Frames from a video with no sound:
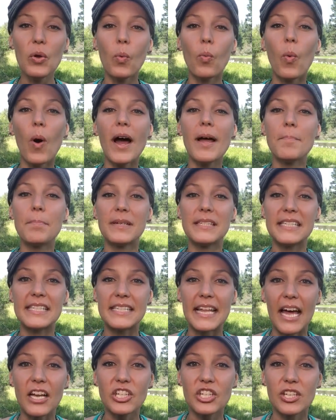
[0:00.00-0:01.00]
What
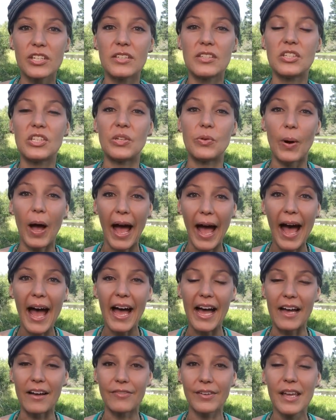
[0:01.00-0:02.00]
possessions do you
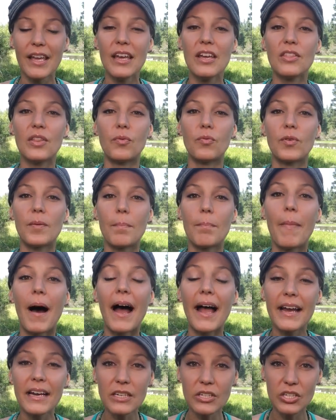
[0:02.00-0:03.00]
have that
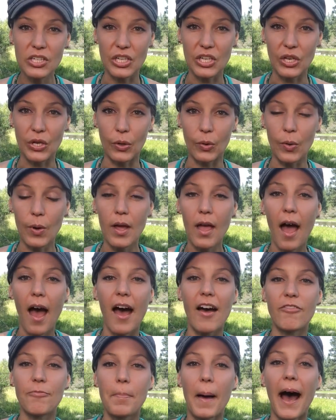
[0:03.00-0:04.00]
remind you
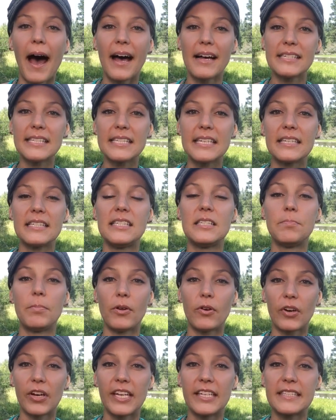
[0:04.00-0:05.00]
of past
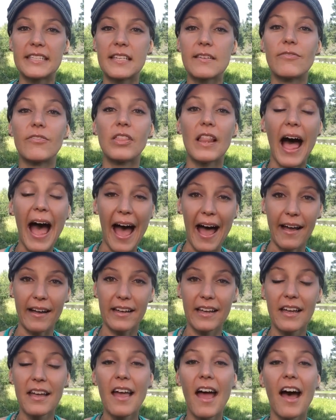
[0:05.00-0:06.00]
experience of
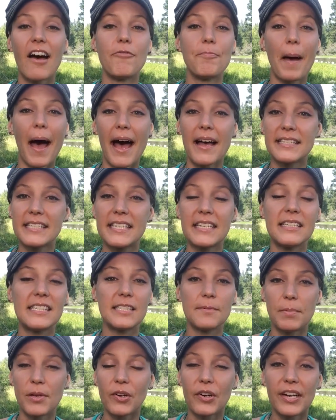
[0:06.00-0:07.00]
lack, of past
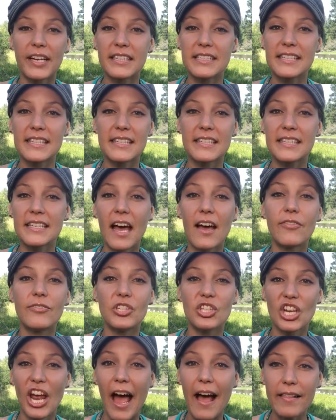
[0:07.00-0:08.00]
experiences
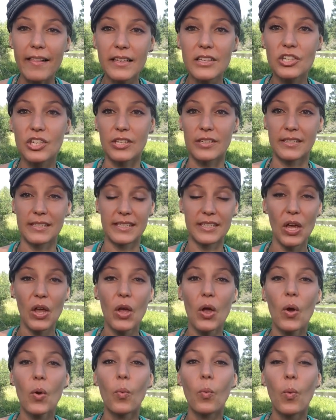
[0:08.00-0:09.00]
of challenges?
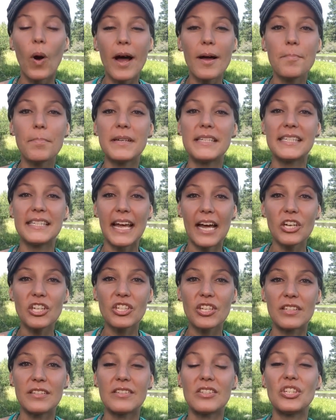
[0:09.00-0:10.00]
What
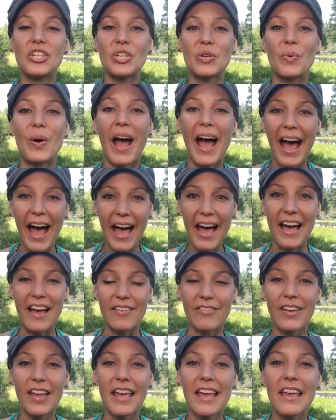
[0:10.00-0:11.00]
possessions do you
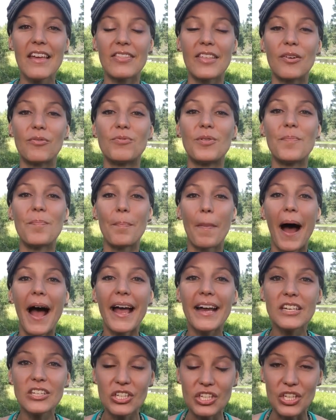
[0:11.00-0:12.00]
have that
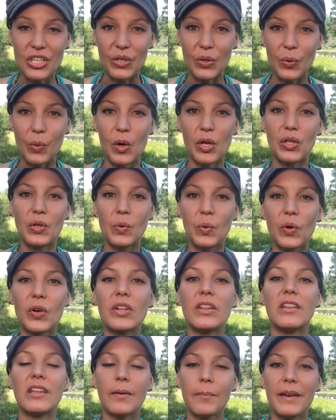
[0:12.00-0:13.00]
remind you
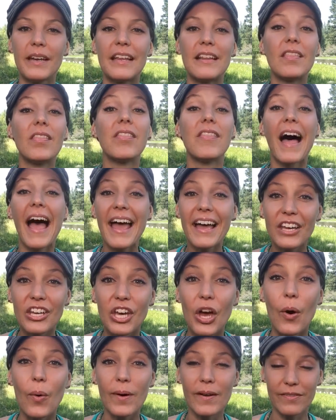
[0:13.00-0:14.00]
you're limited? Let
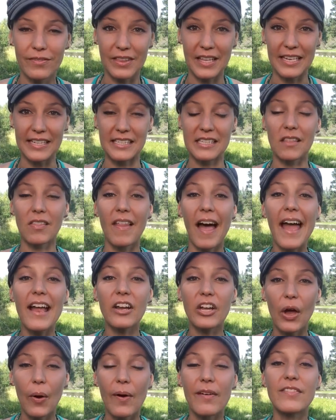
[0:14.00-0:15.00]
go of these.
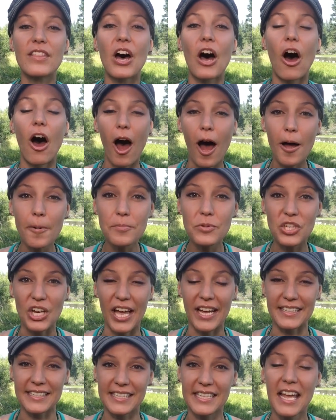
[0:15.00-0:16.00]
Let go of the
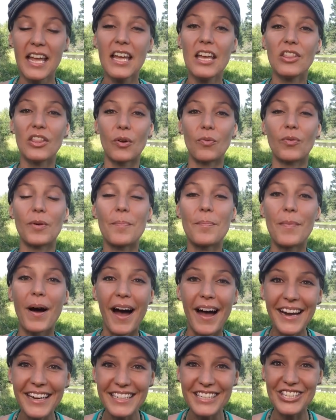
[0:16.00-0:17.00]
objects that
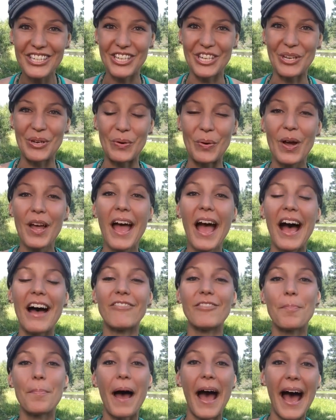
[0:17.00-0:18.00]
remind you
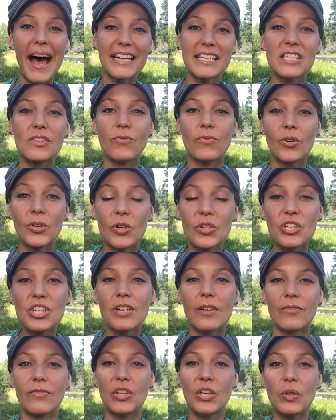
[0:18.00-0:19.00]
of a past
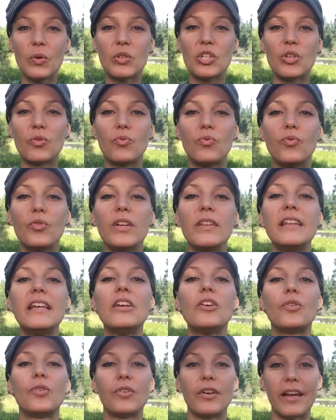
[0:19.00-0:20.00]
version of you to
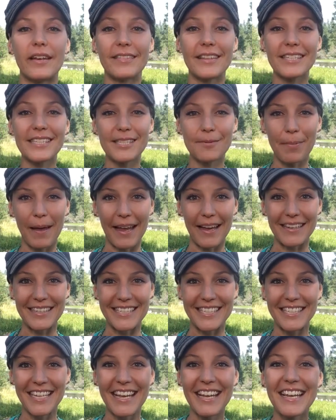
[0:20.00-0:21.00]
really create the
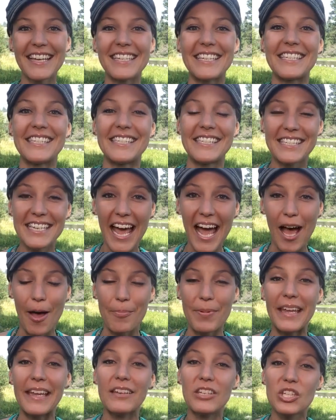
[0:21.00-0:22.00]
space to
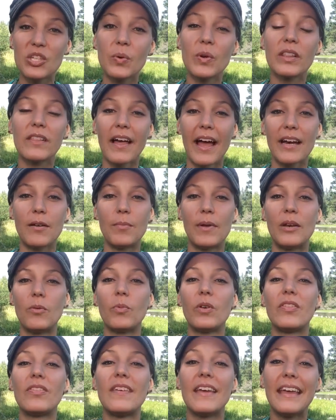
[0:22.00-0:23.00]
step into
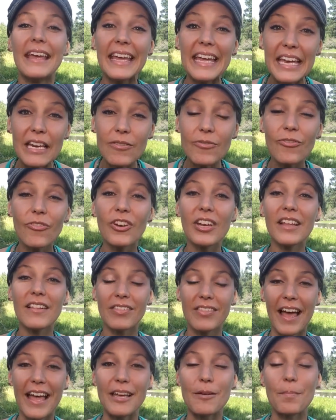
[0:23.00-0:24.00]
alignment with the
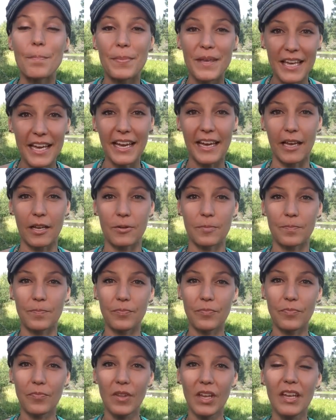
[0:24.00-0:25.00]
infinite light being
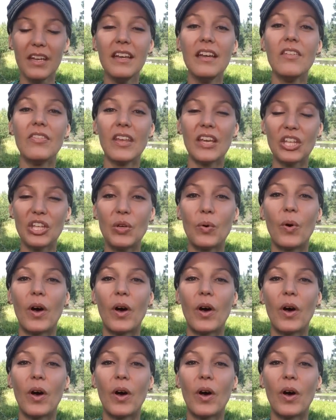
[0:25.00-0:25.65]
that